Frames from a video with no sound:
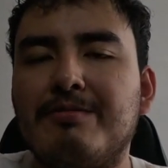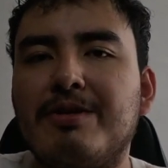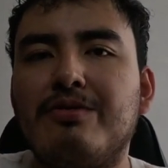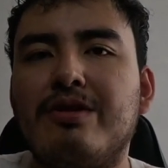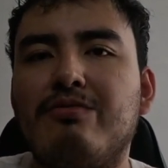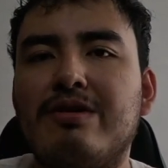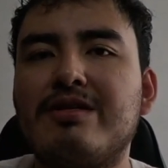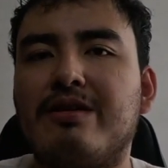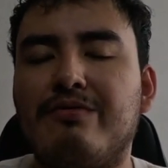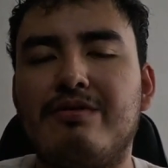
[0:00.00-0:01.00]
even though it
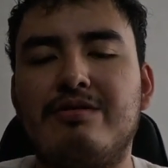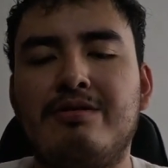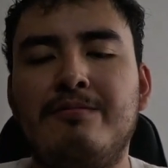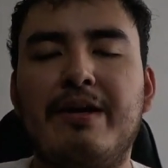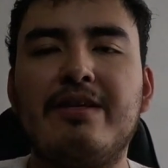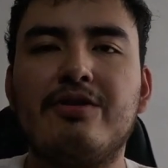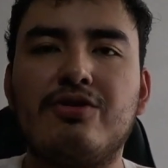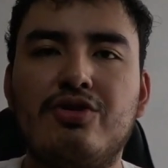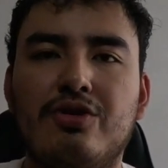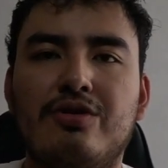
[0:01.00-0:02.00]
was at first
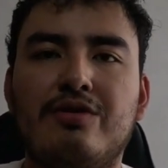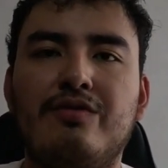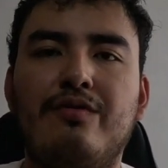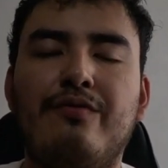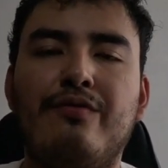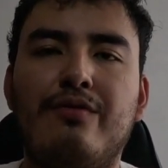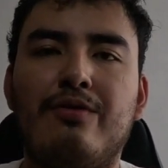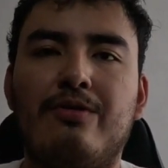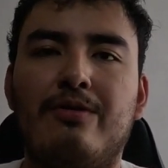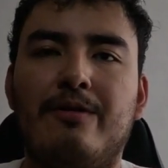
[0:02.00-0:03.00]
meant just
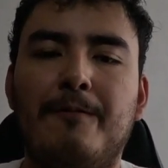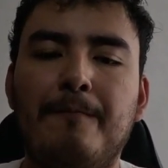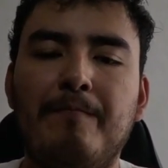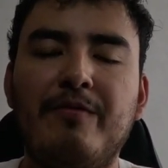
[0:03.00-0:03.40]
for